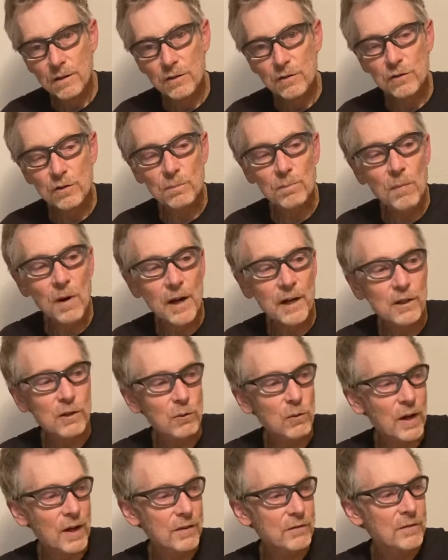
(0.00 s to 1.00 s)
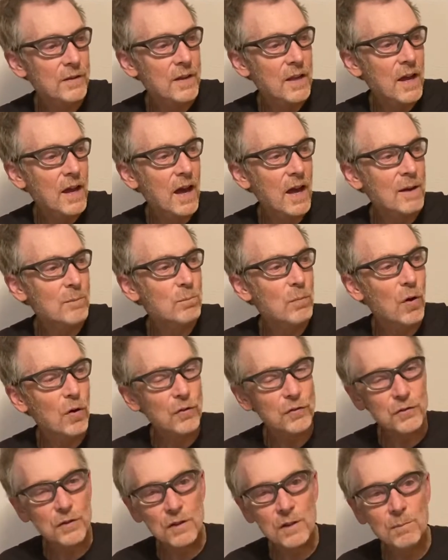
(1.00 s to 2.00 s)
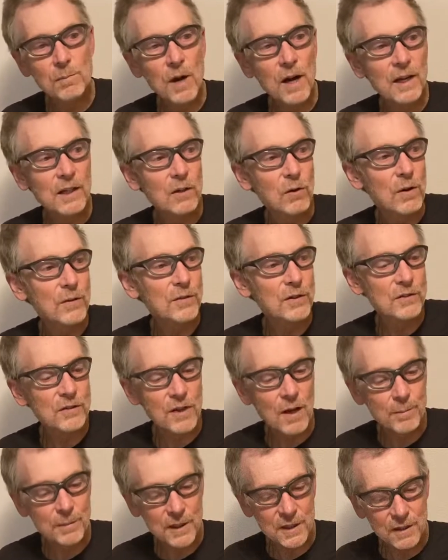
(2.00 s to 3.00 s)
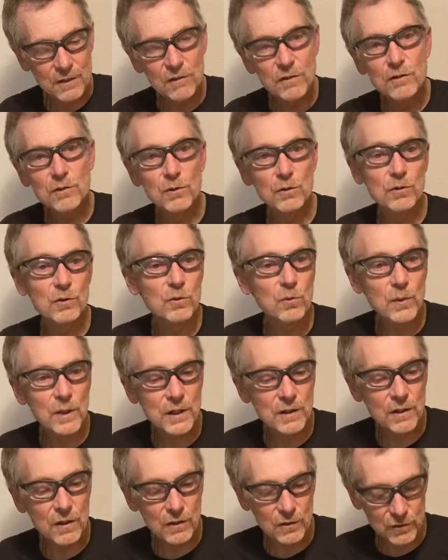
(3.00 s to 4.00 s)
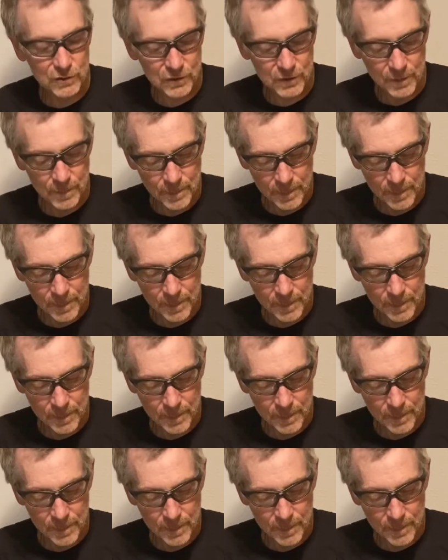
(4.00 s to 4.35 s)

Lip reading: to microwave, and most of the microwave is coming in through the windows.